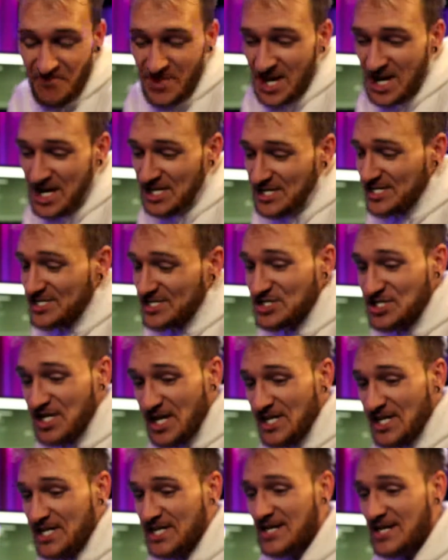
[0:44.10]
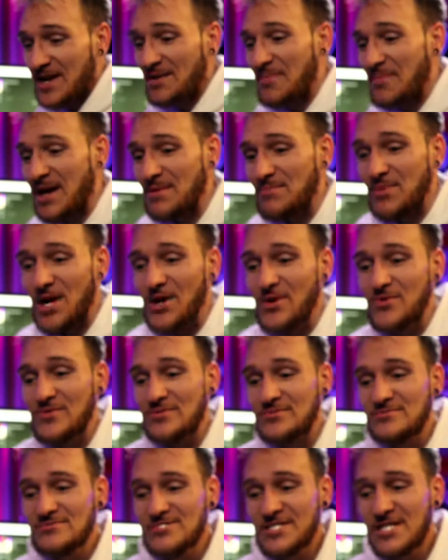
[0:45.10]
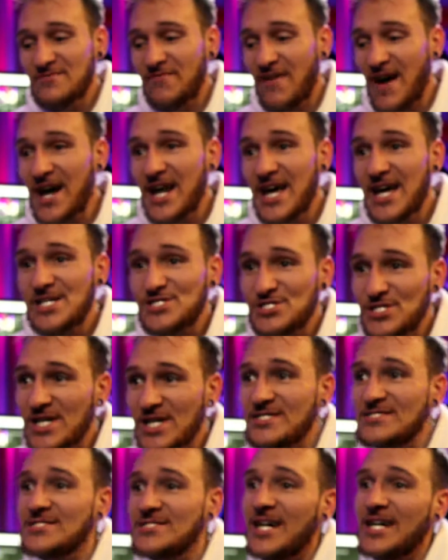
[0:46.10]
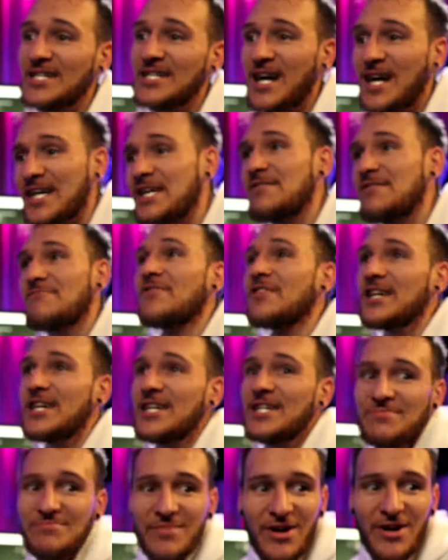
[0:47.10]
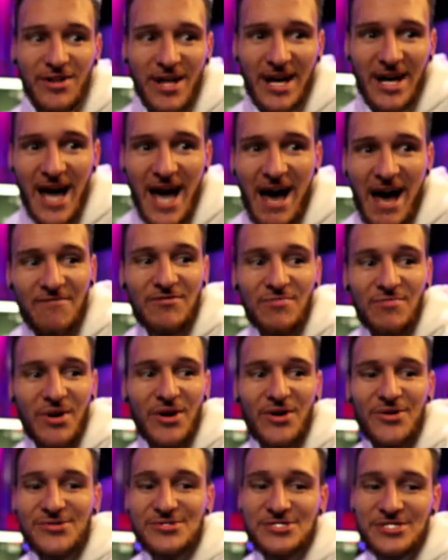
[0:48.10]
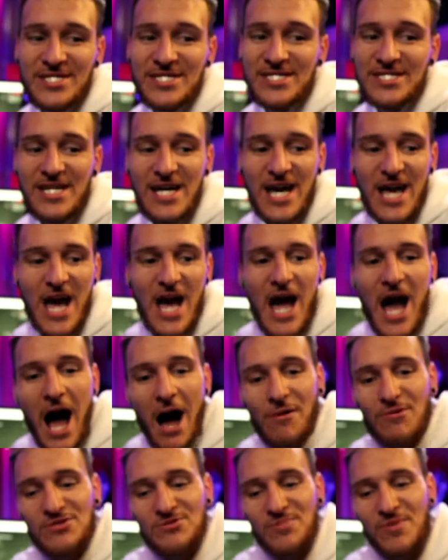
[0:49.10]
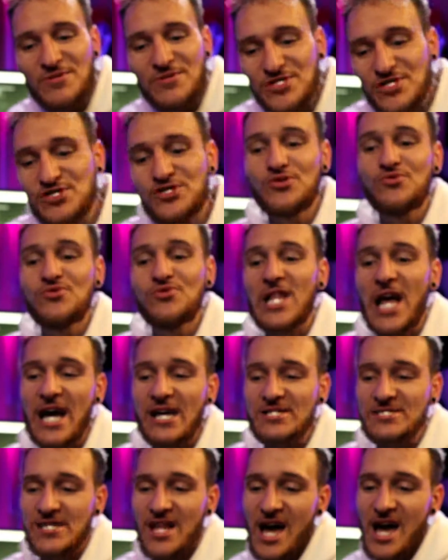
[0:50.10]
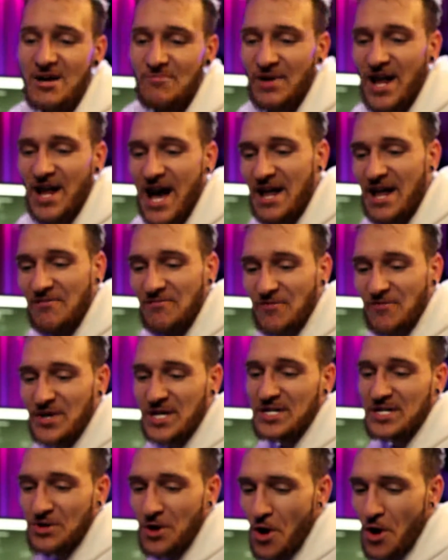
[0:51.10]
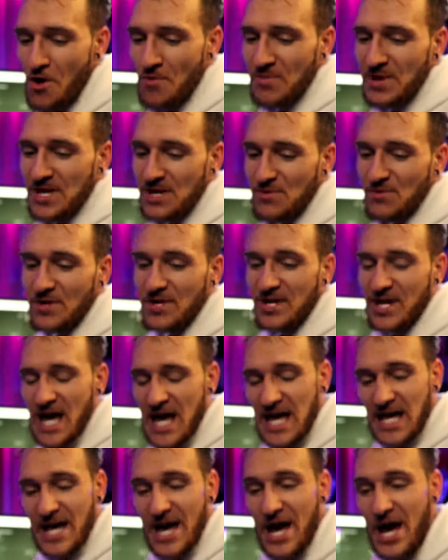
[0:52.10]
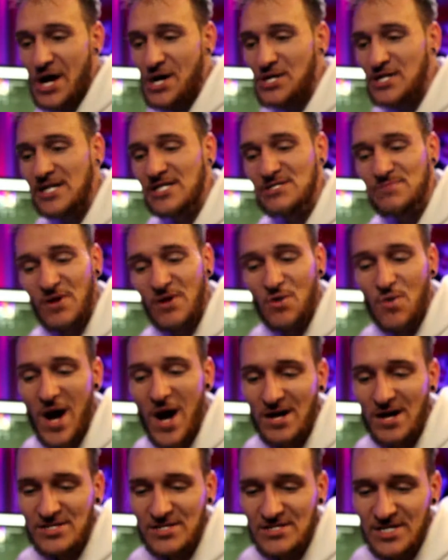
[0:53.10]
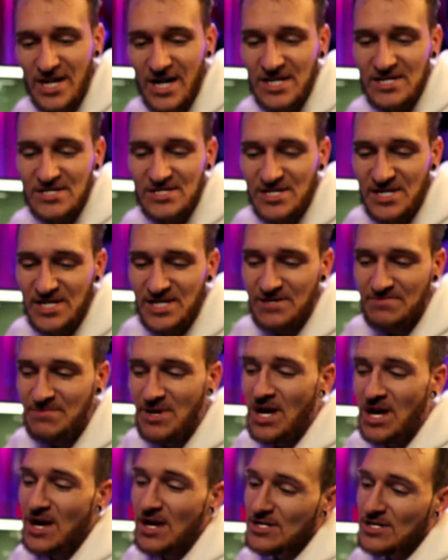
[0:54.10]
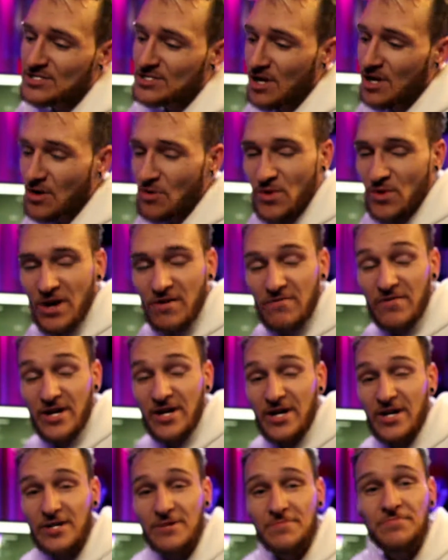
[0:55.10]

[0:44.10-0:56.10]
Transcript: just chilling, and I'm like, bro, it's Friday, shit. Like, I keep forgetting, bro. Like, I have to post, and I was supposed to shoot last night, but I had a friend call me. He wanted to hang out, and it's been a while since I got to see him. So went over there,